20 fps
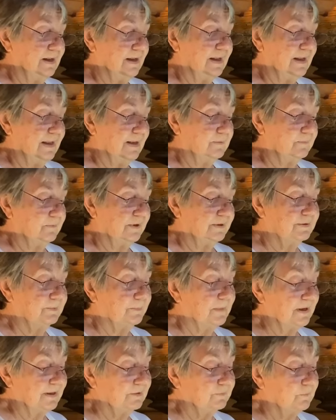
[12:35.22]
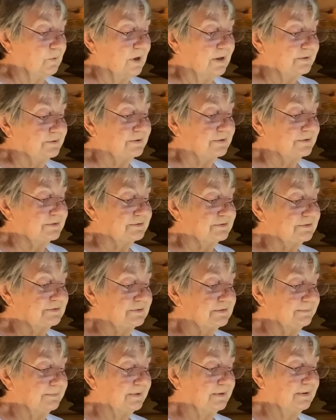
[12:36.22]
And when the mind wanders
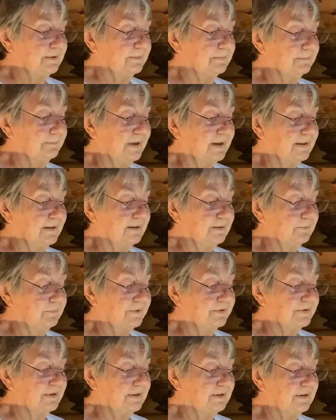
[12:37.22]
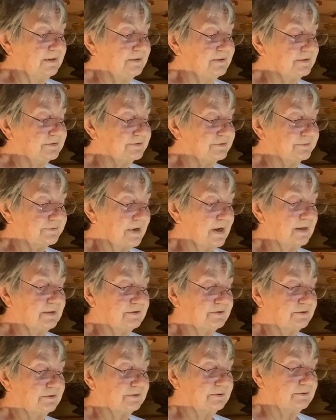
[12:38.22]
by, with any
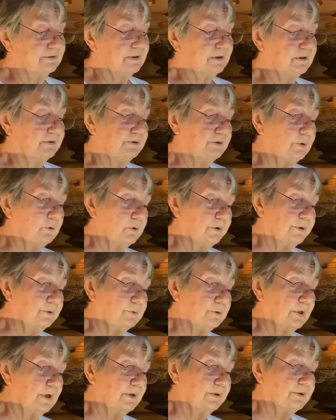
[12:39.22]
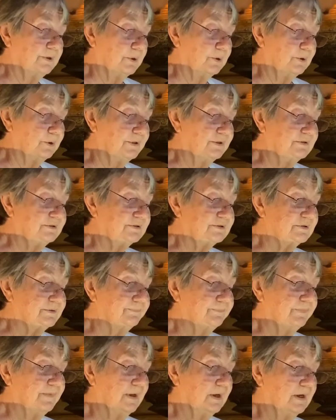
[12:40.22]
distraction, a, no, a noise,
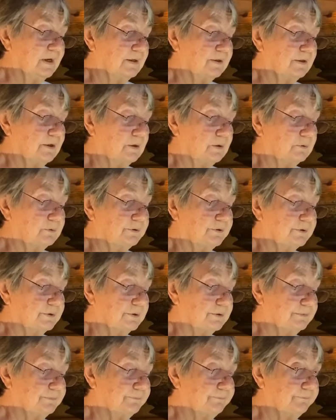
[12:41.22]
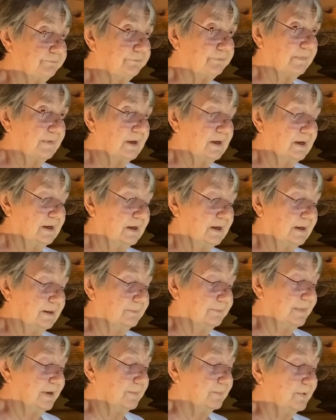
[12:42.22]
an odor, a
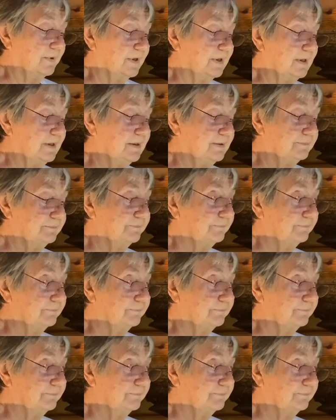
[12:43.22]
memory,